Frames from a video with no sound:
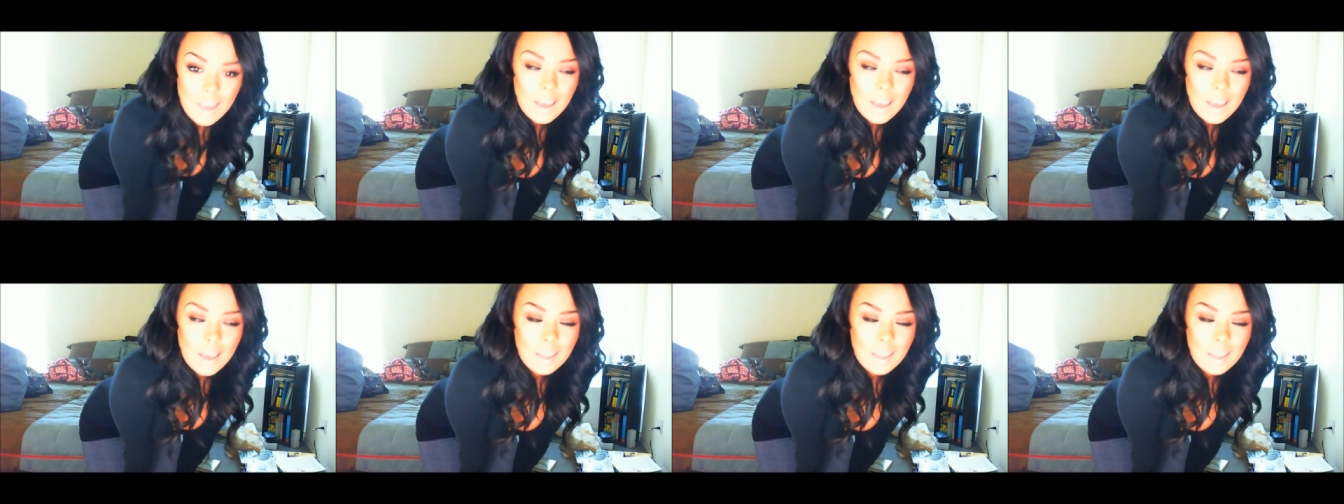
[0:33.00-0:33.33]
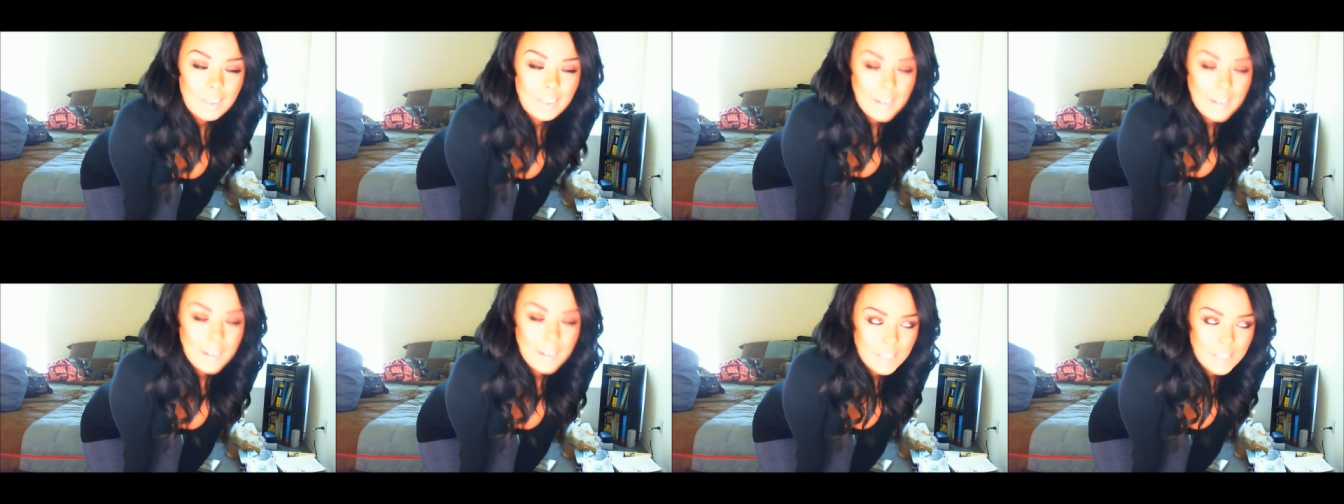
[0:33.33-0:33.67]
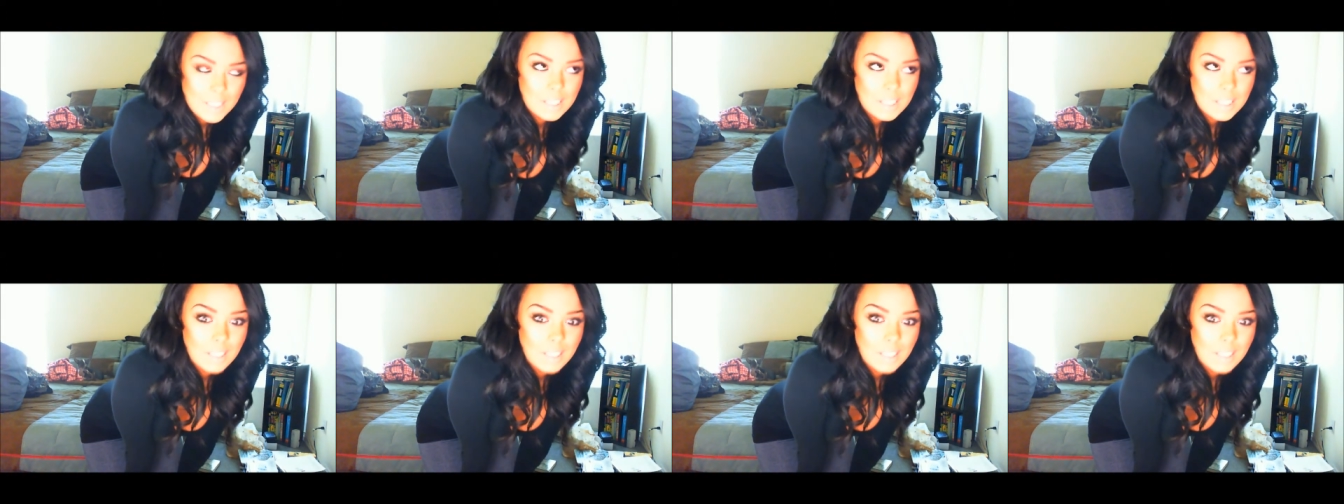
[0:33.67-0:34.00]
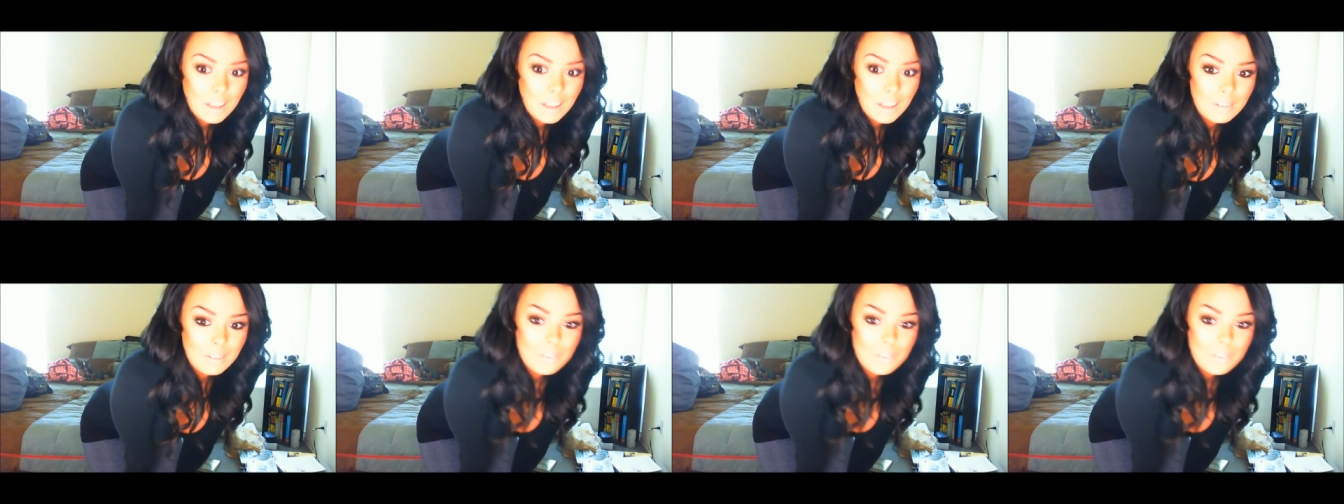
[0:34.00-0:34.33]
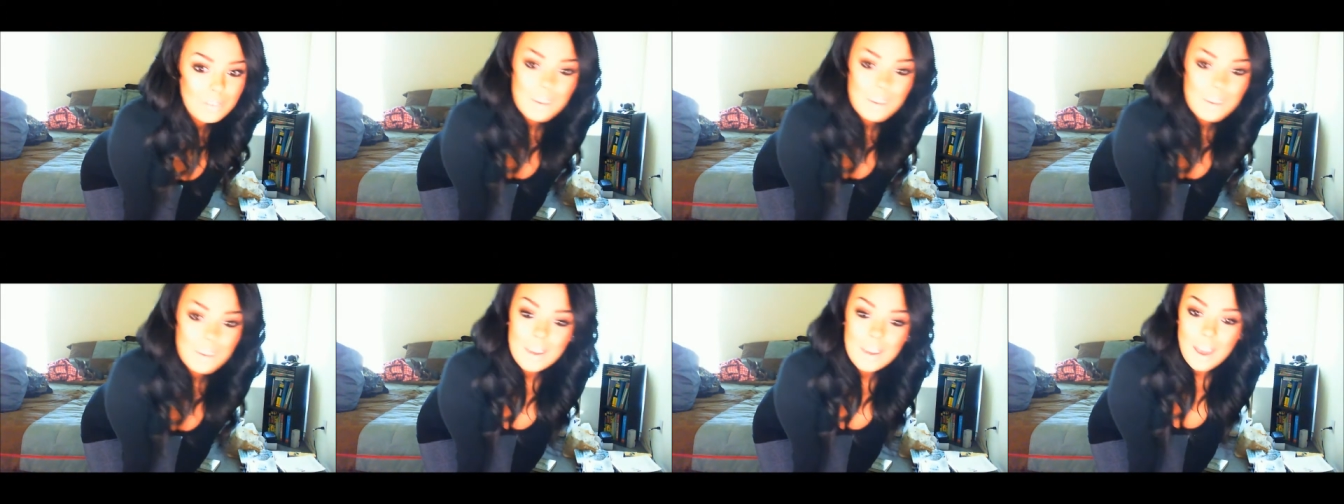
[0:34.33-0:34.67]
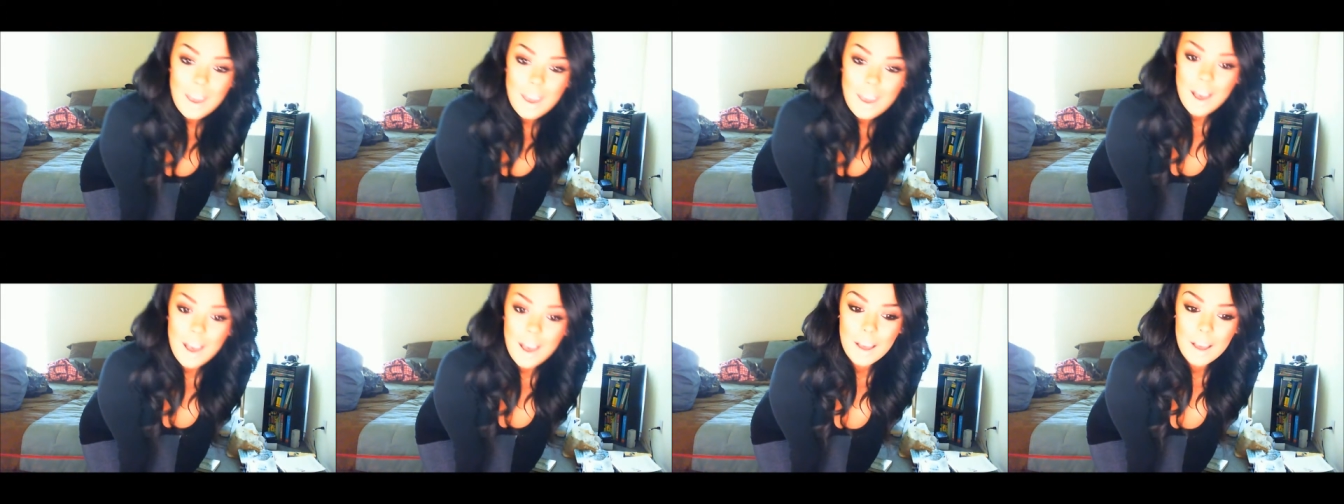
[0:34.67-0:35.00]
that I just love.
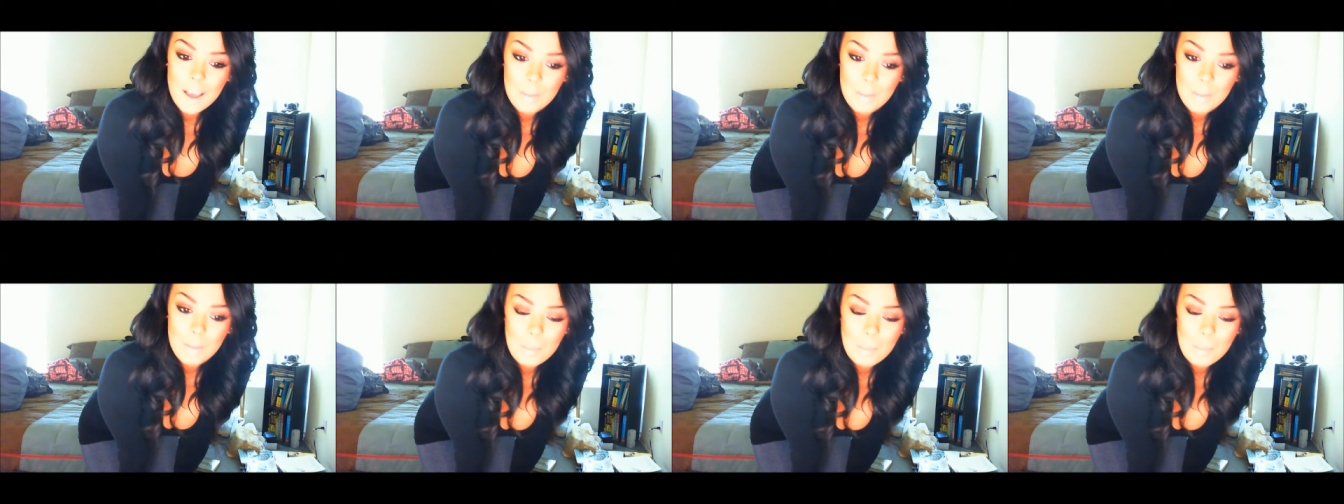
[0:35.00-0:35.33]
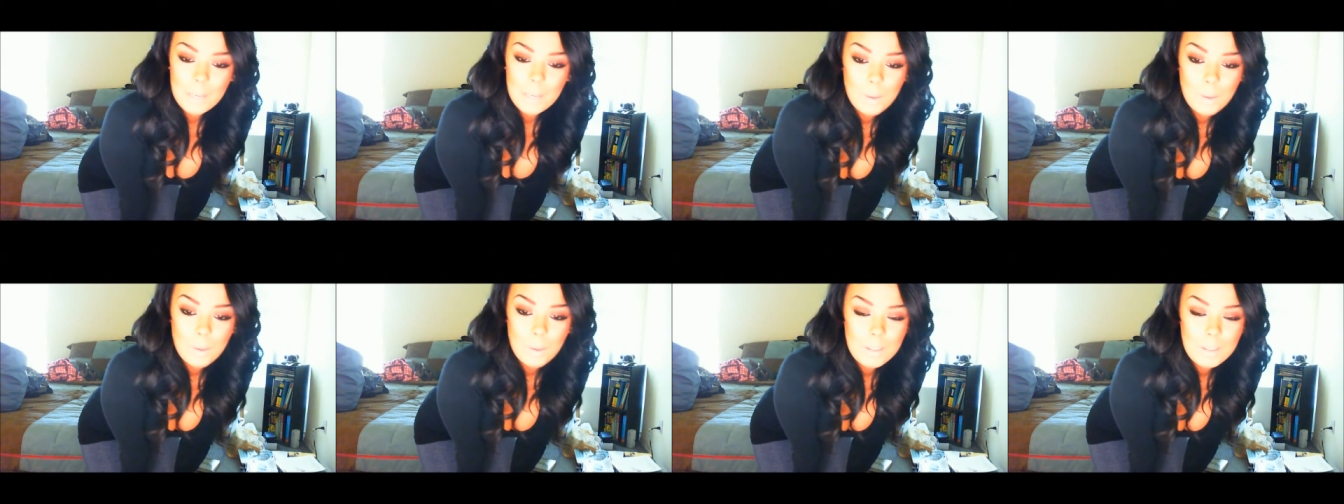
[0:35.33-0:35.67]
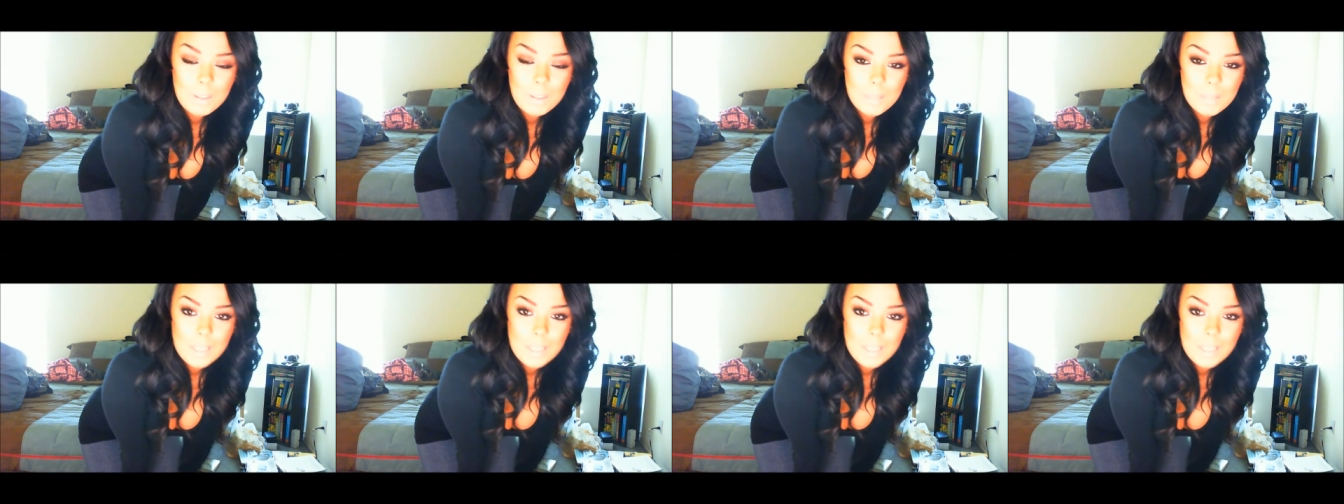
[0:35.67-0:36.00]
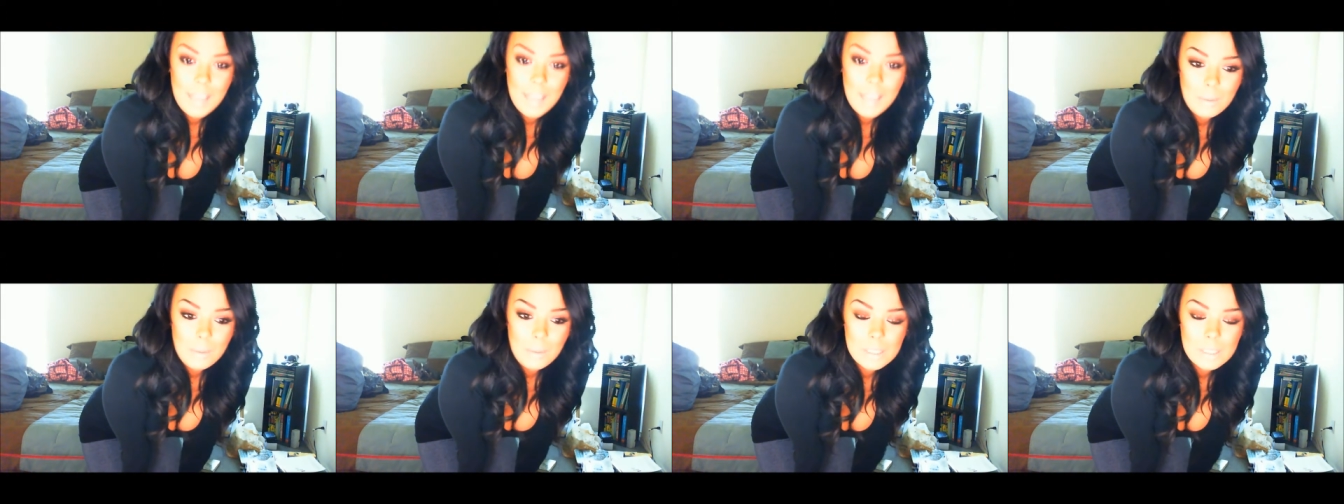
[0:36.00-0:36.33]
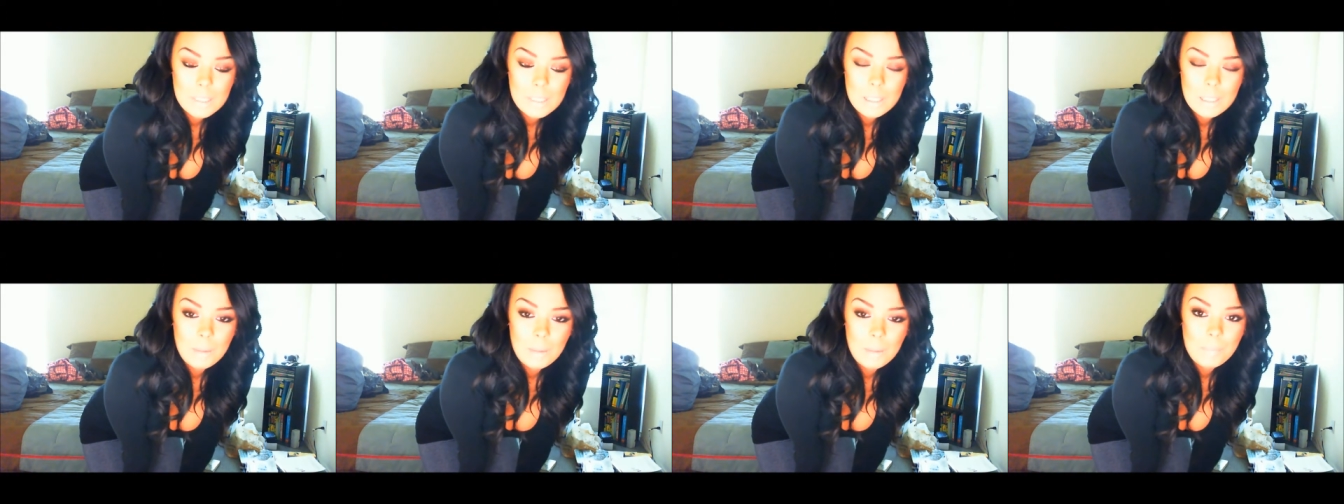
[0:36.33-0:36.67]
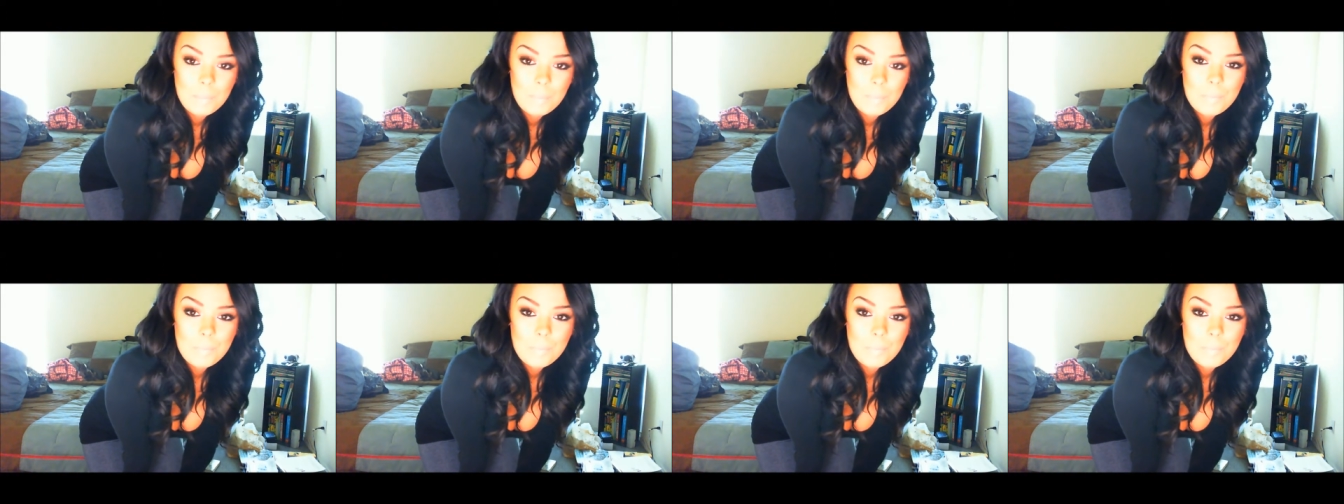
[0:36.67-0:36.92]
Um, I'm going to wear them today with some